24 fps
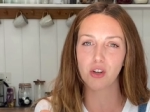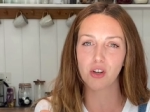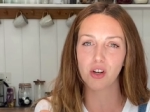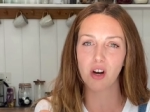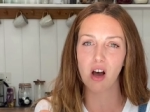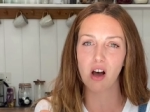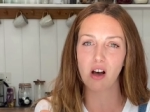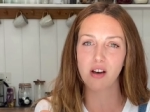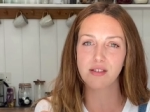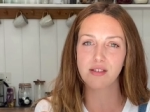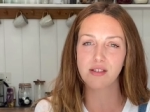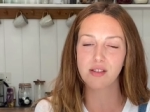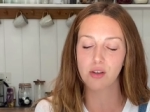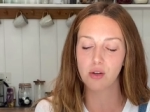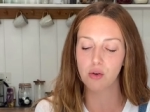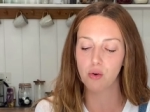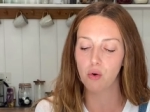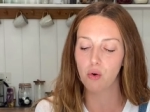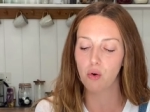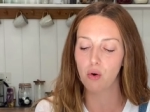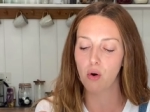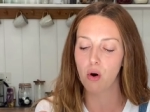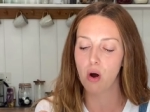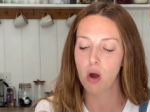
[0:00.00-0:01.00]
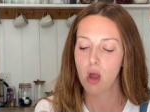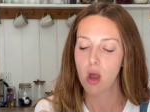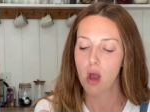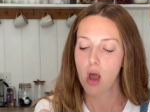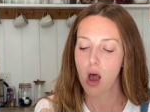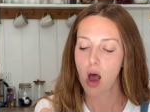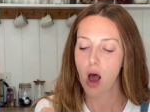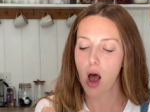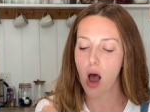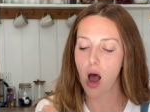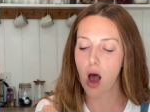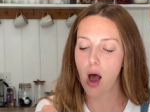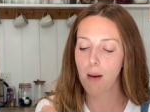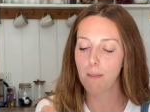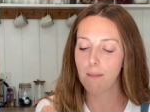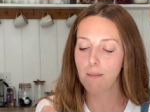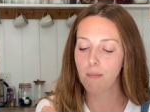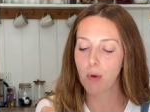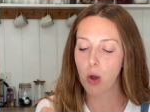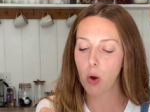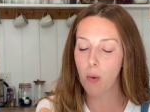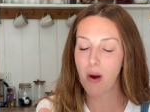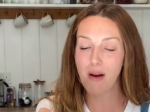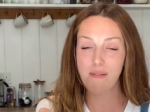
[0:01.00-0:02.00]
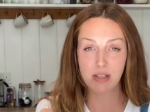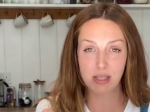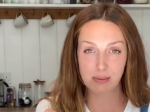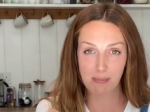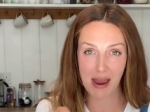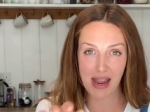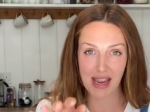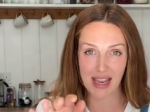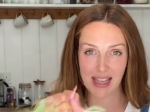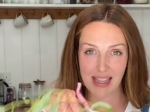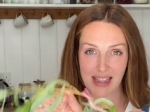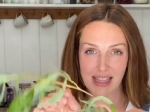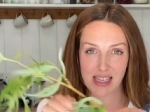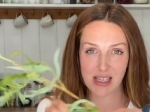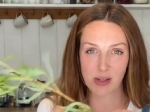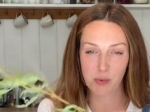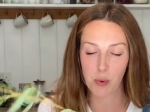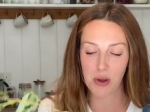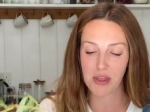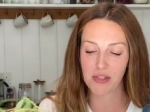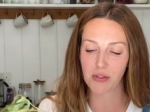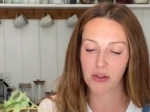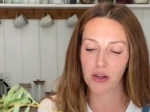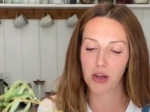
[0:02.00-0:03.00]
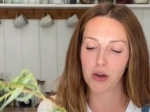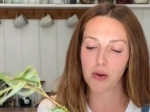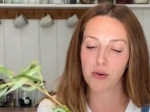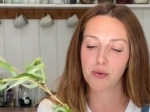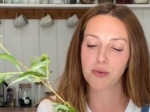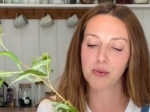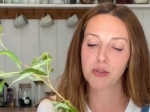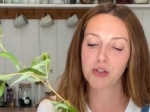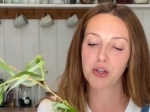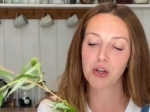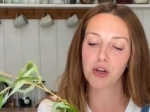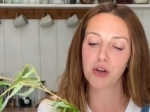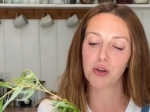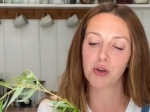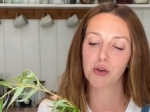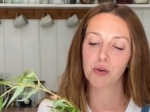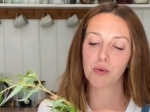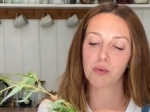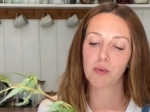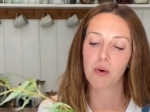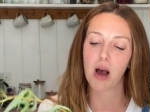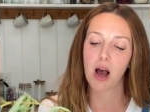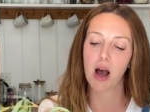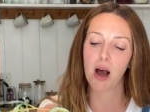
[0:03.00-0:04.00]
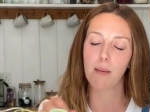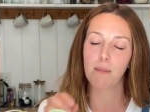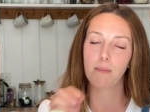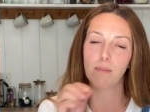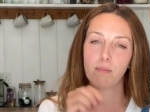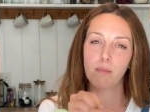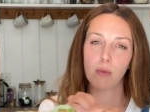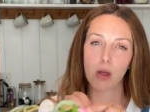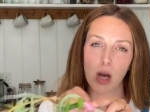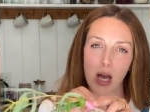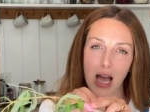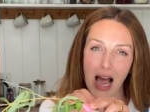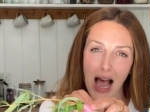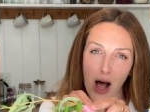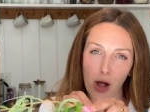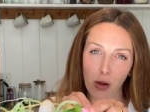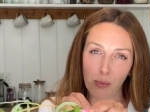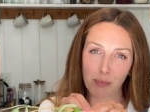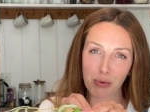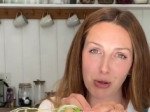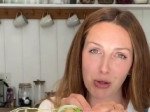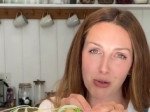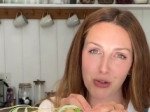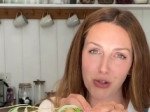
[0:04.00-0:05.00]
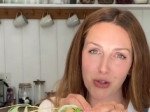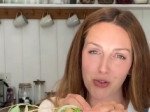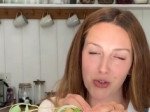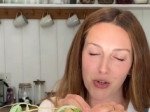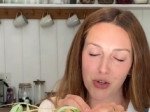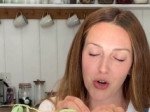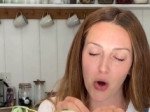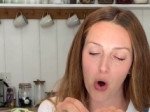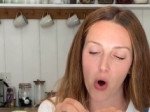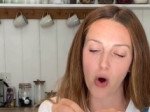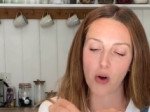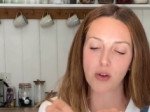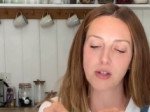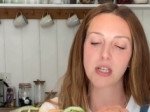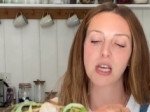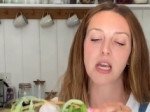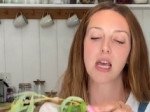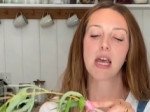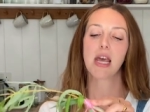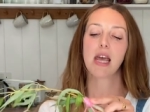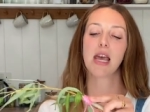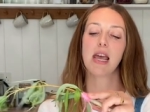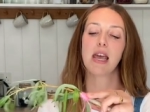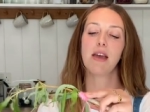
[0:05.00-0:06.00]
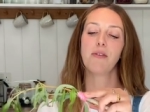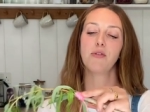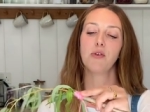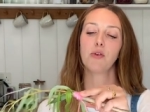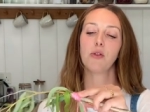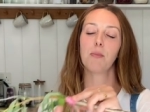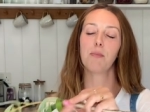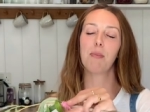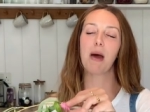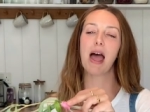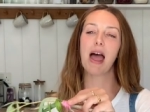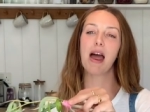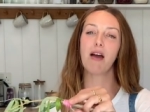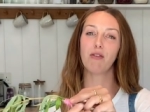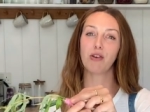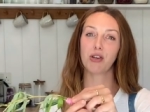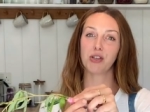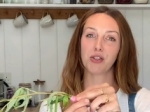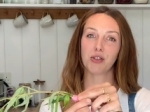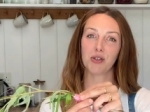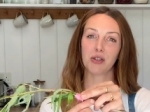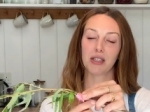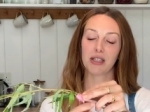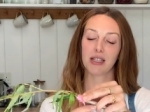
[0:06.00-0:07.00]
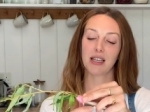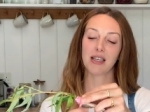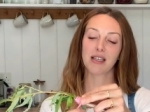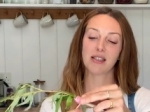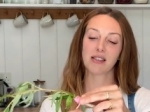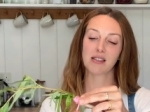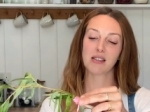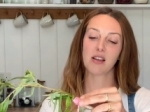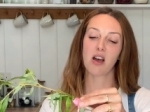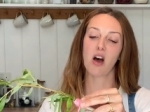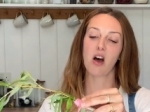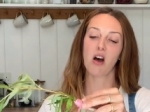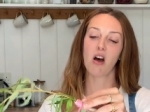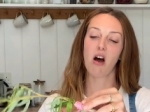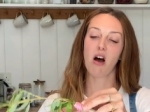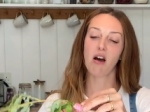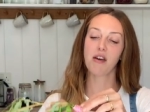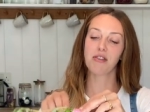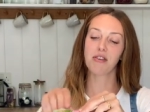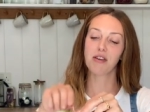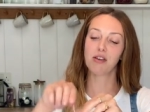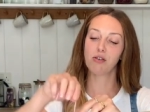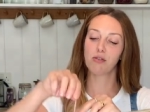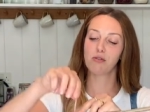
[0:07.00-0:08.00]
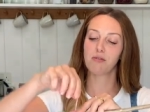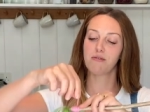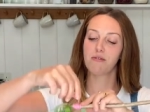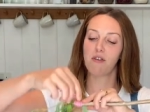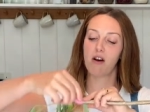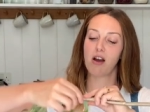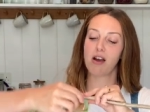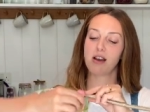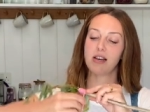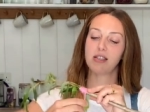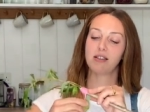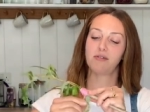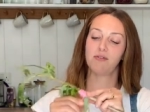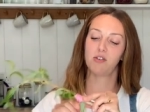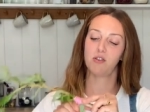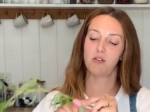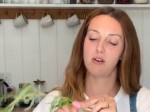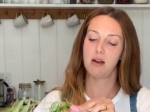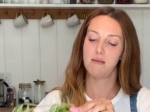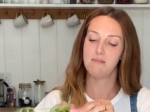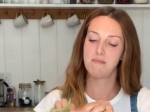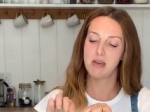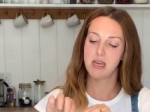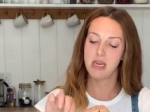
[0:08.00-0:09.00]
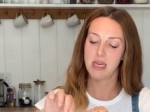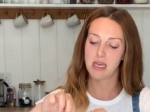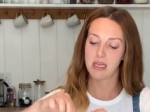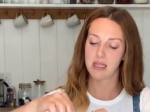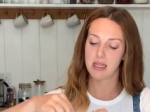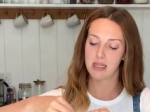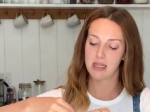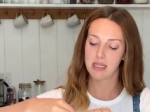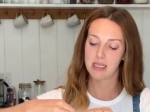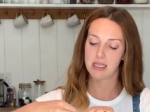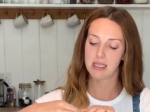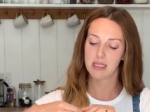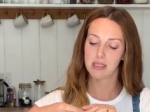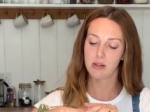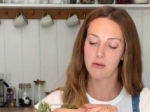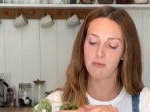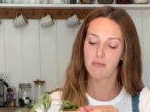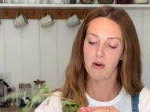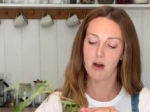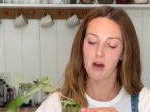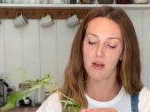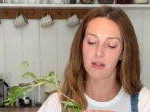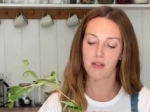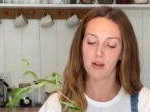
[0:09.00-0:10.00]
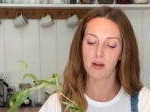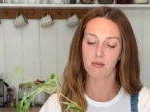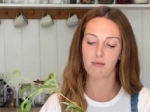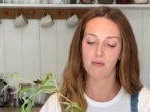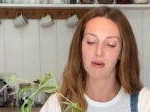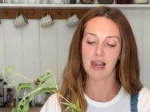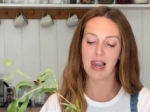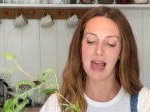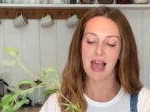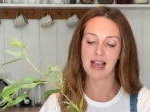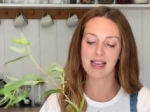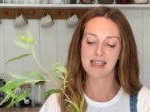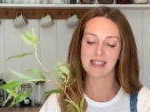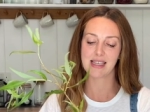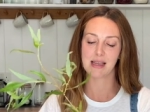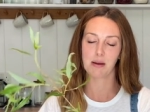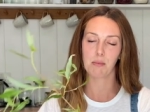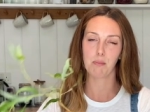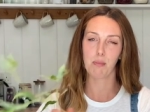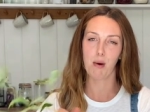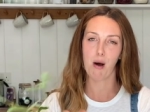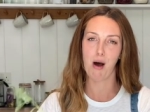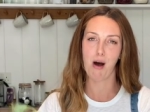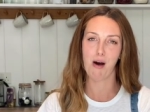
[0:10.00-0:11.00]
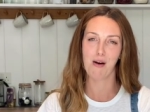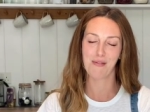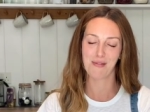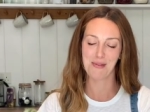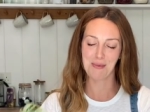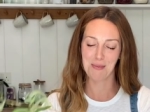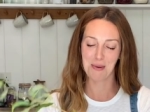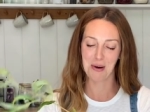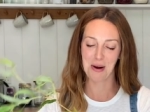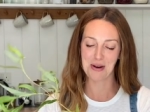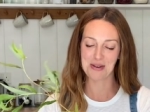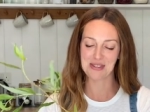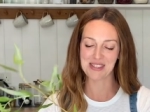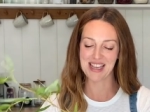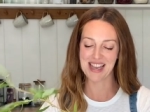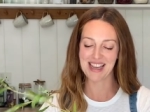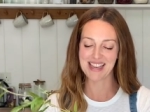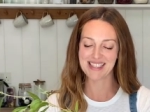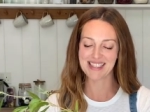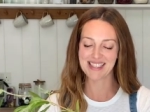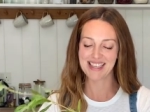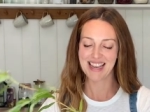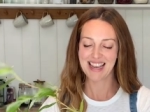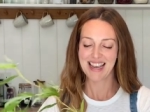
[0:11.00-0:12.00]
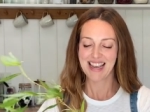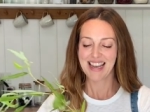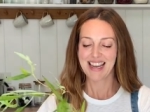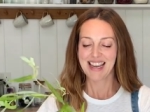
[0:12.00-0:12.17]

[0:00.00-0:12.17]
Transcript: you can ask your, um, whoever's making this with you to um, help you do the knot if you're the parent doing this, I, I think you'll find, if you're like me, that this is the rather relaxing part of the process.